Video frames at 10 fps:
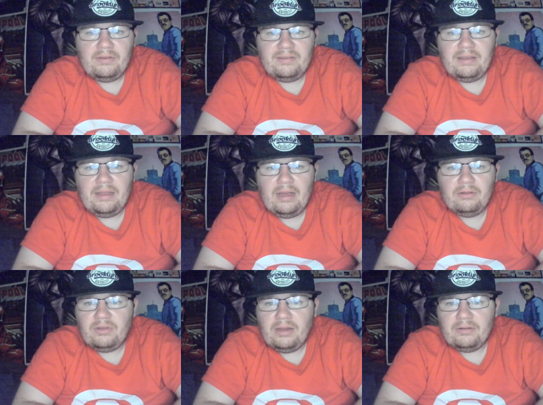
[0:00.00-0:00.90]
to see
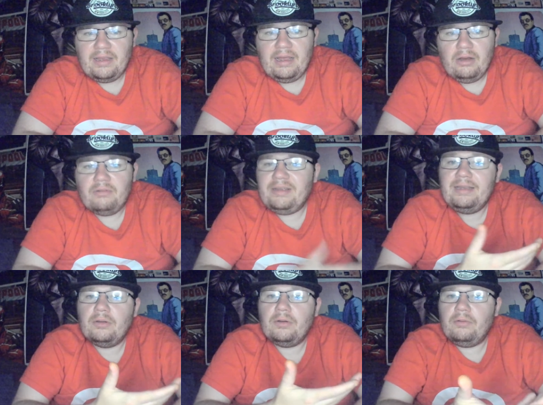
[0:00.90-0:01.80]
Andrade El
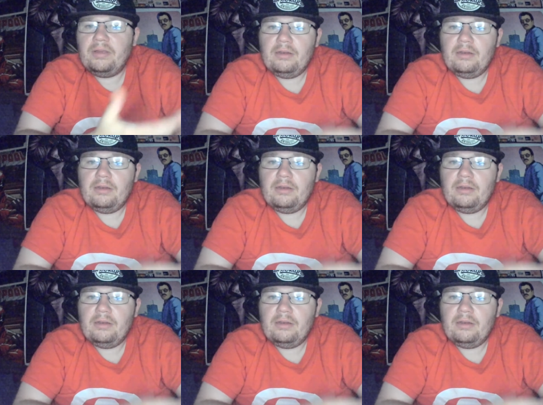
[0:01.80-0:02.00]
Idolo